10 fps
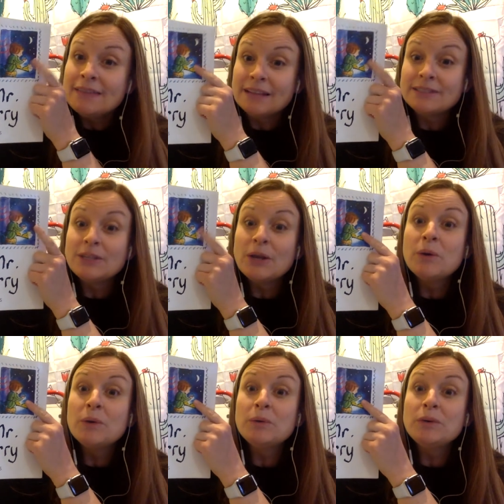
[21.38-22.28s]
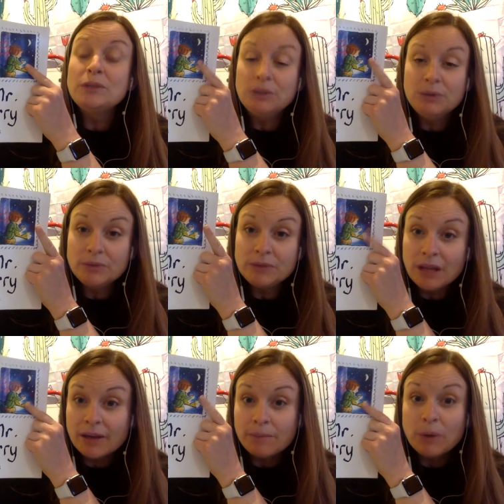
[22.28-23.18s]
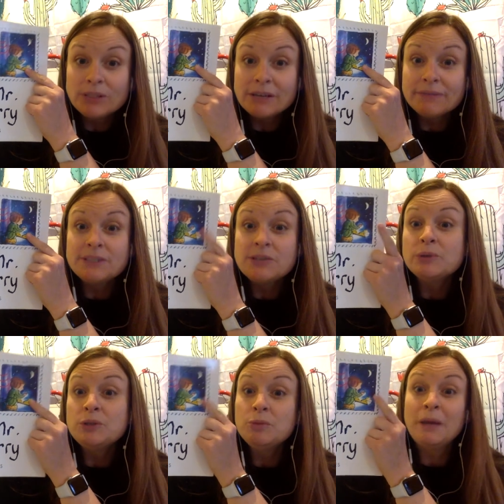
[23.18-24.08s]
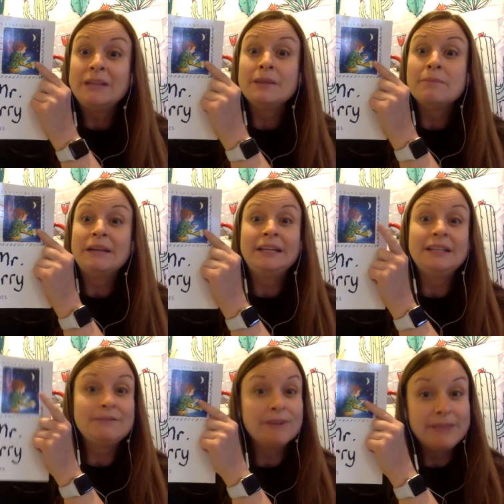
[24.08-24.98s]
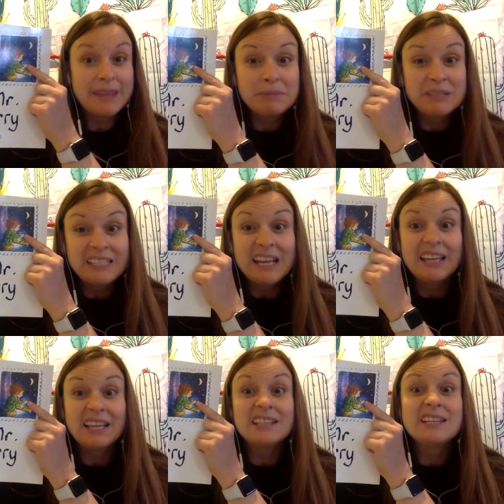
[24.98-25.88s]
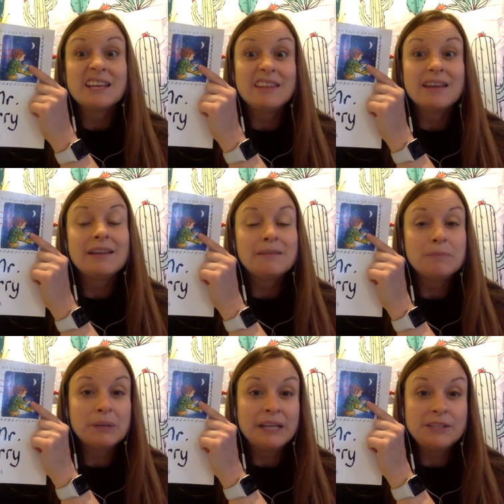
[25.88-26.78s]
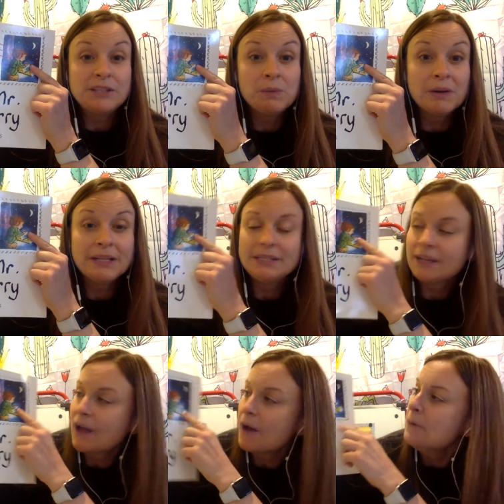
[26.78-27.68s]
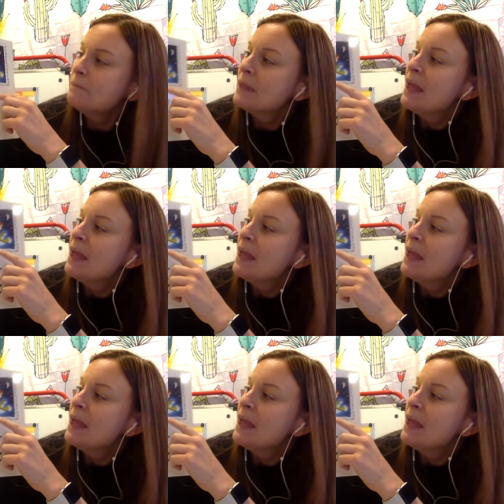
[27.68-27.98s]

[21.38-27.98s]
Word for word: That's so you the post office knows you paid the money for them to take it to the place you want it to go.